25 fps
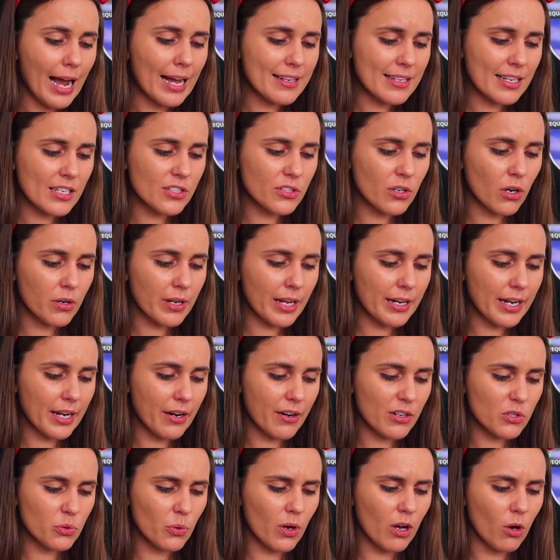As I scroll down
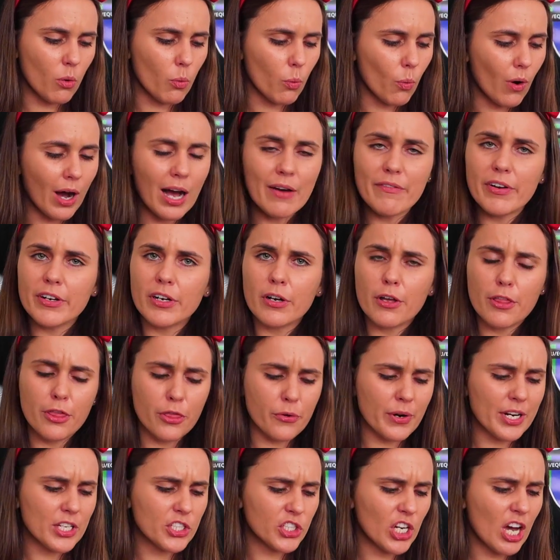here as well, why have I got
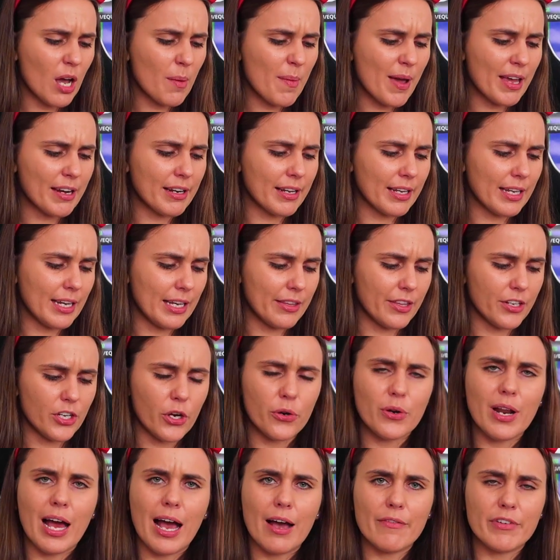3 Charmander here that
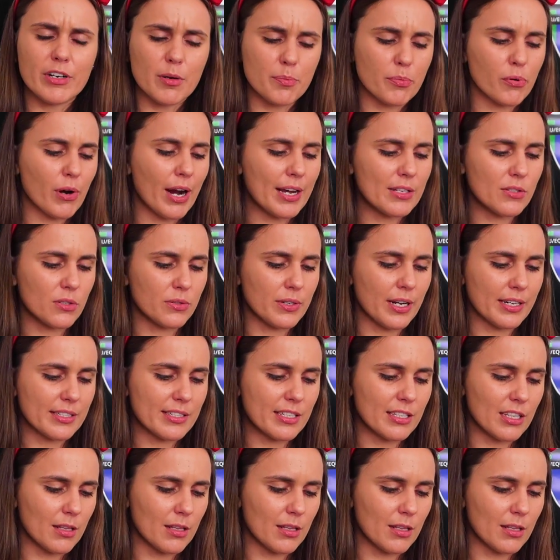don't have an appraisal next